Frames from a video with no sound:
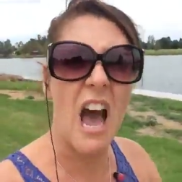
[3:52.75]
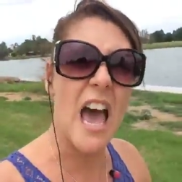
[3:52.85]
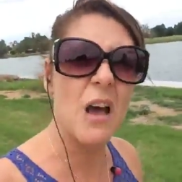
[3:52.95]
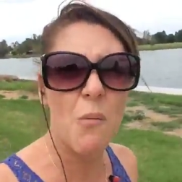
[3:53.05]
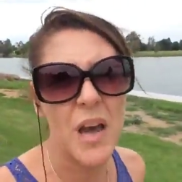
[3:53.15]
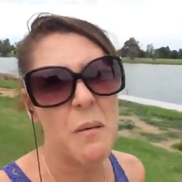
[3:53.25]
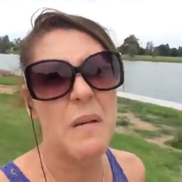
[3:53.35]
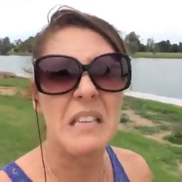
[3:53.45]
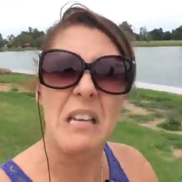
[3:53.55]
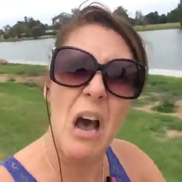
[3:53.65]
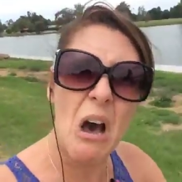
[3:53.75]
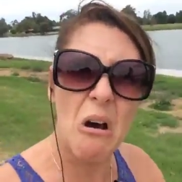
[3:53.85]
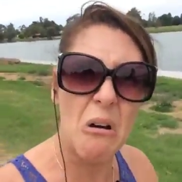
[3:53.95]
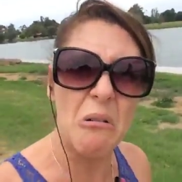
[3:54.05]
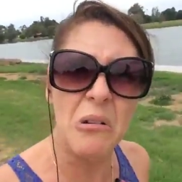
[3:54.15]
I don't want to be
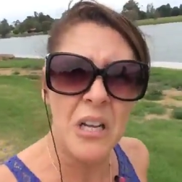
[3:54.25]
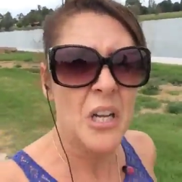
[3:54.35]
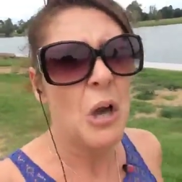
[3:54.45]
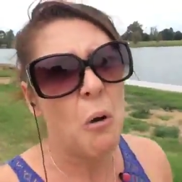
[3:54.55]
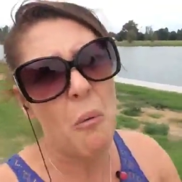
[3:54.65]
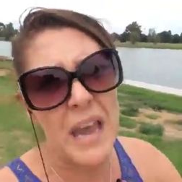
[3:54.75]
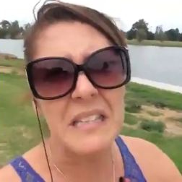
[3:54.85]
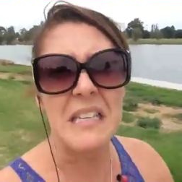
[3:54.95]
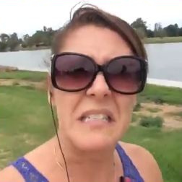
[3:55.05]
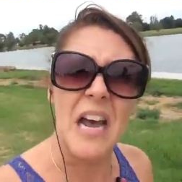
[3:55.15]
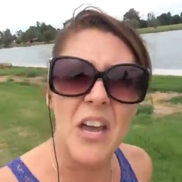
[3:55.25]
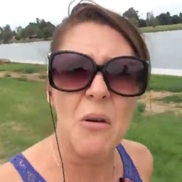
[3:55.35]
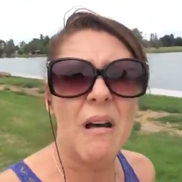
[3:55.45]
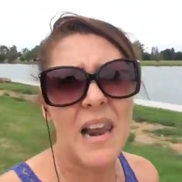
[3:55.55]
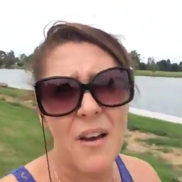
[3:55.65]
told when to tell
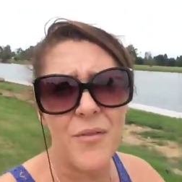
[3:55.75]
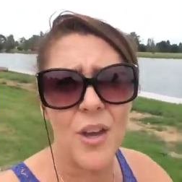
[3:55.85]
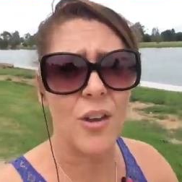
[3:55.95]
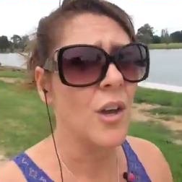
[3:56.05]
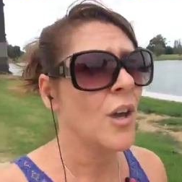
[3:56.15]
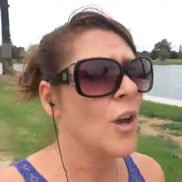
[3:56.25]
you I love you.